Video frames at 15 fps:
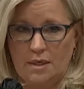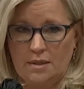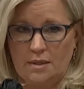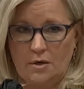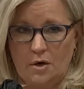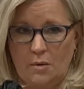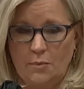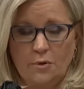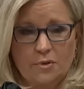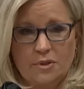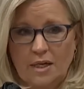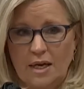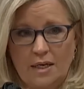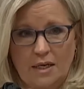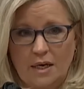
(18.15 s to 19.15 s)
than almost
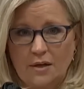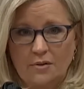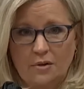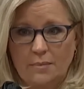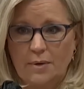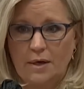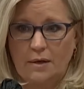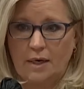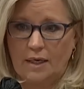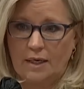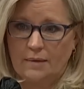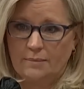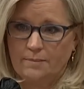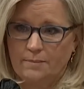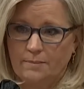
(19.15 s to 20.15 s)
any other American.